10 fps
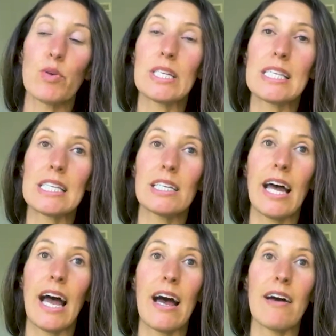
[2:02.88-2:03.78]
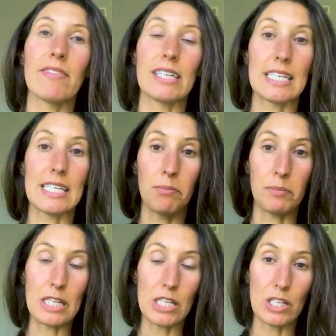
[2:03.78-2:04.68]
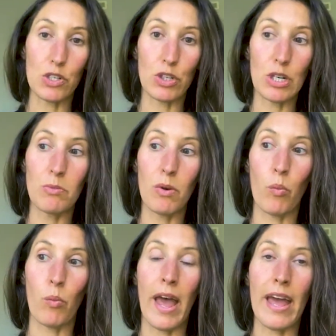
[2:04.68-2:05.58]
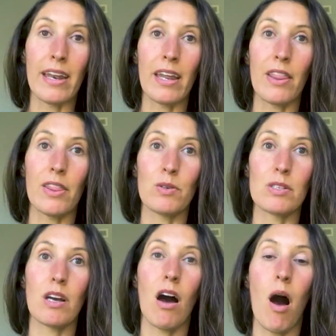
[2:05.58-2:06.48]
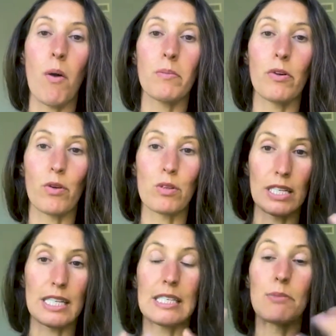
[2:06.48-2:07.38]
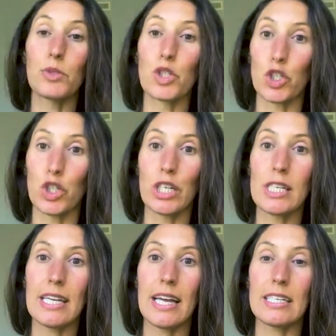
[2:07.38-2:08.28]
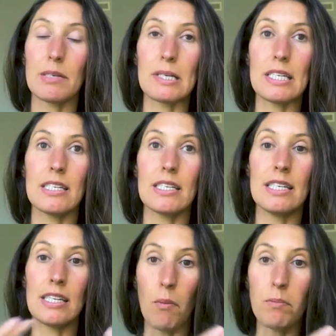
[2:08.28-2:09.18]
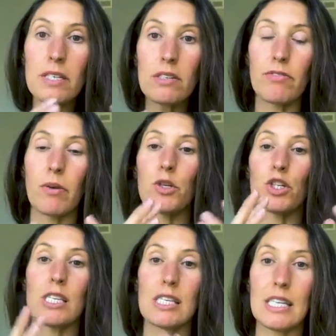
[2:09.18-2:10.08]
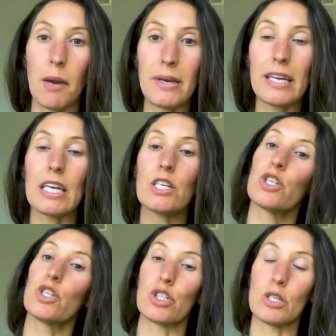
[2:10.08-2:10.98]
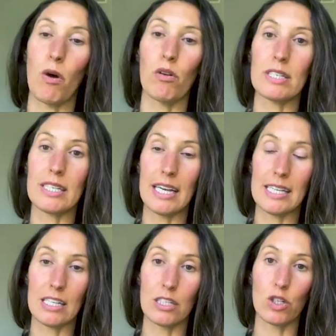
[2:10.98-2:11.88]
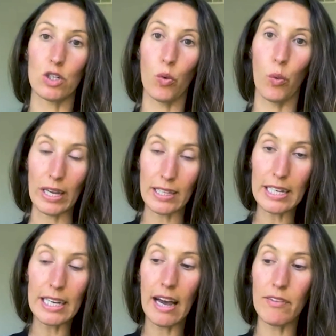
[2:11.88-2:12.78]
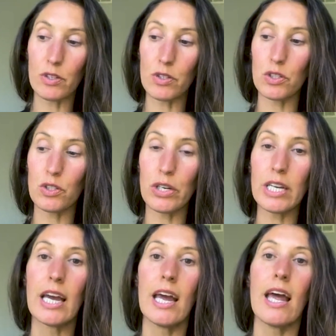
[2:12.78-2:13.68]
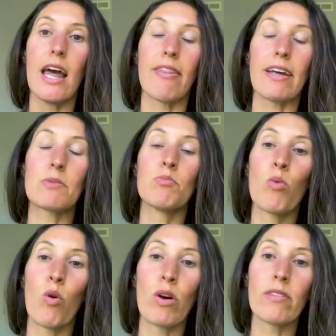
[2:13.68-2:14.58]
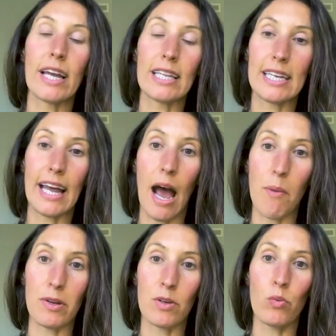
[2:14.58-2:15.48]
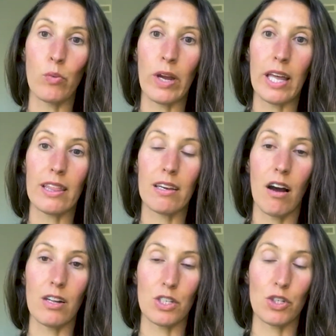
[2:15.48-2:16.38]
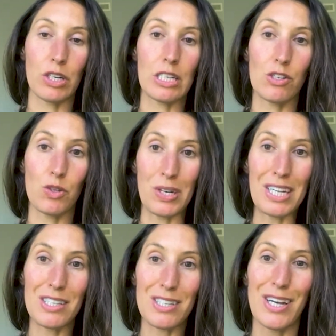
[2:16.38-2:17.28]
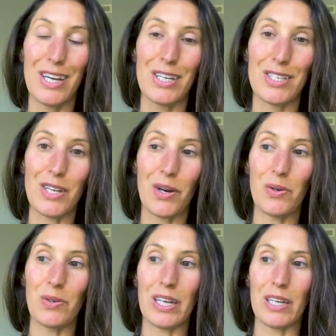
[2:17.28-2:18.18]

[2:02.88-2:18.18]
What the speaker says: can still have dumping syndrome when those simple sugars tend to be dumped from your stomach into your small intestine quickly after surgery. That's more likely to happen with concentrated sweets. So